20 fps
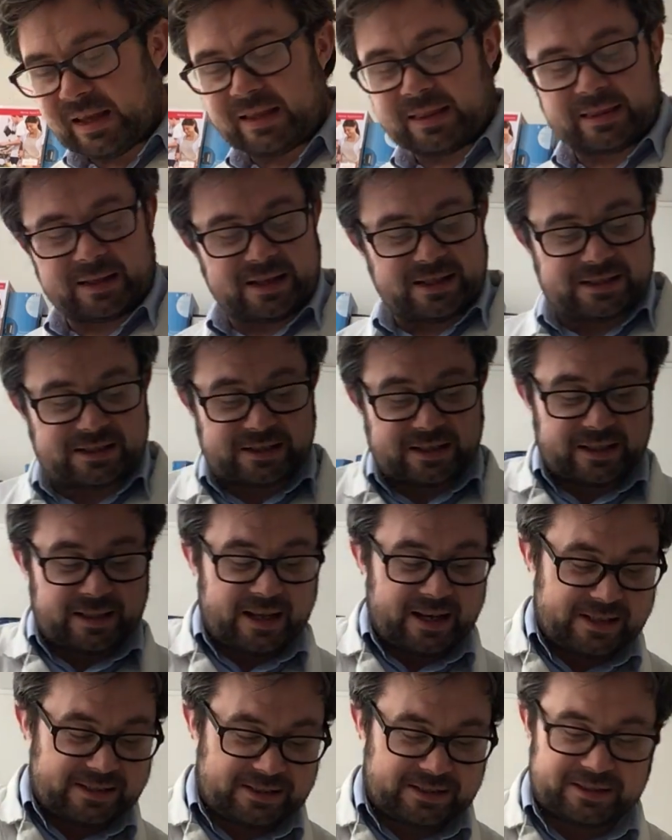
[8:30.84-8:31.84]
this
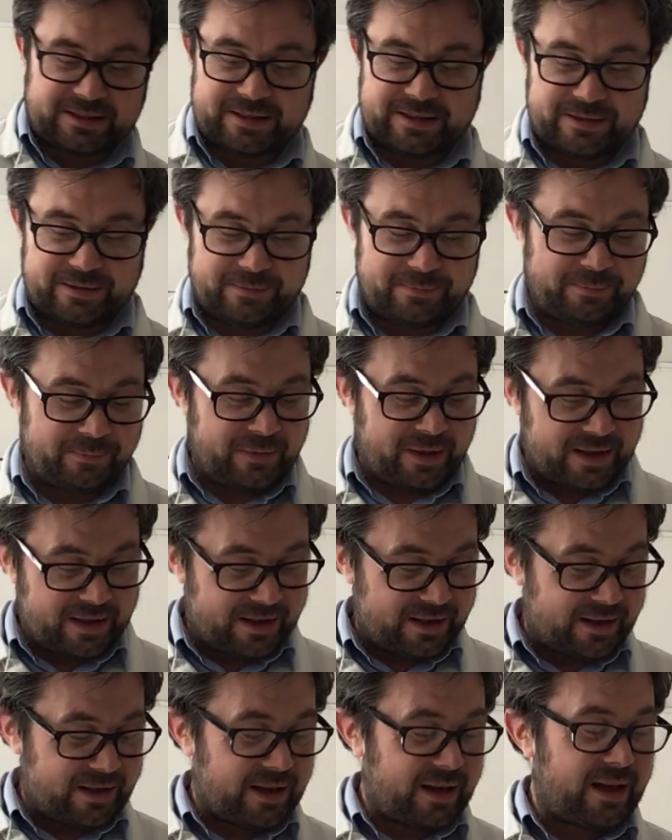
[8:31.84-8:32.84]
lesson.
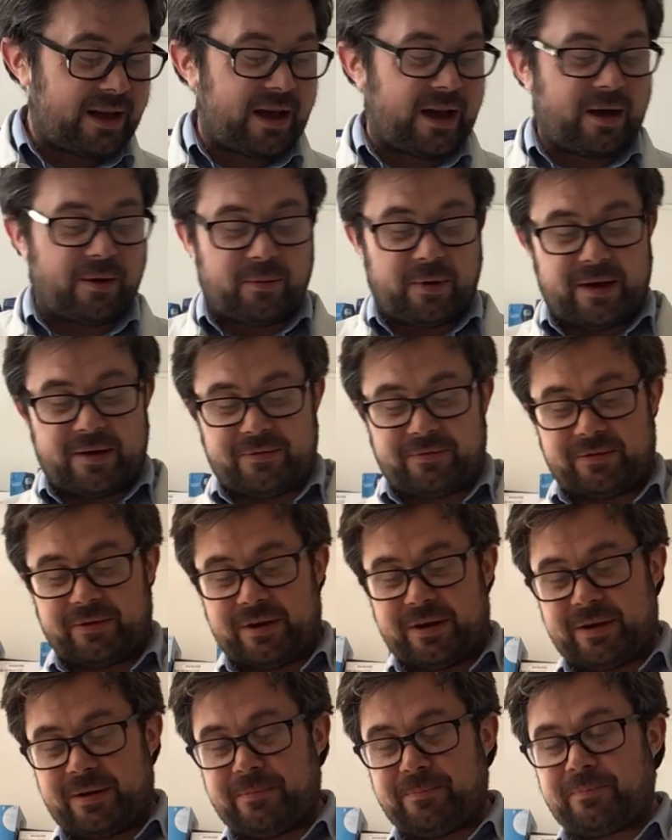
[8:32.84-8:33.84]

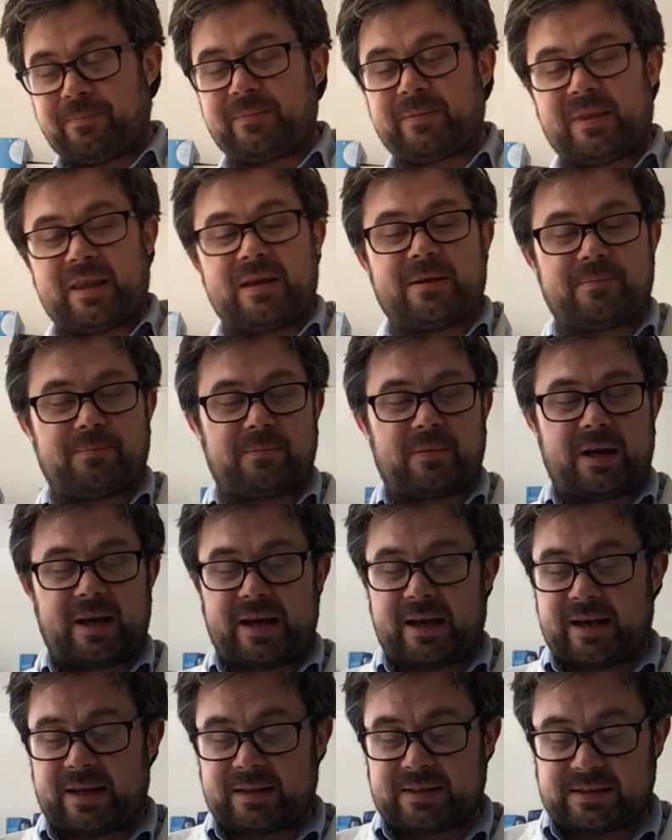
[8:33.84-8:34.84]
However, my
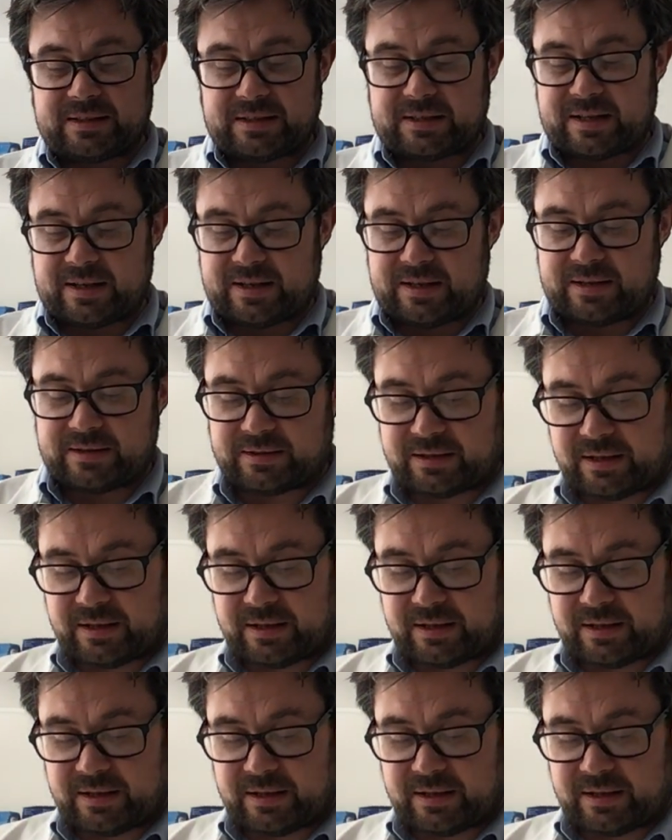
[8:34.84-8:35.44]
hands are...